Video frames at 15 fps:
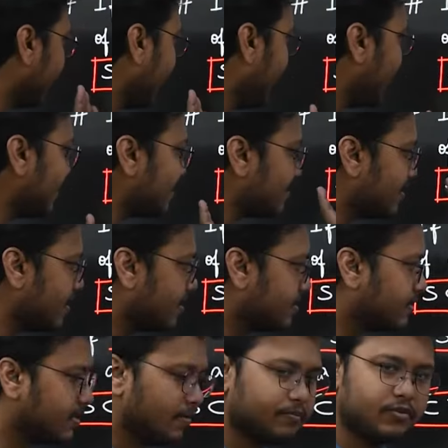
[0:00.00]
S
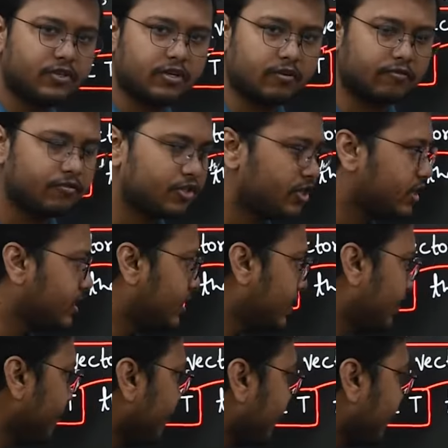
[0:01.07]
subset of T.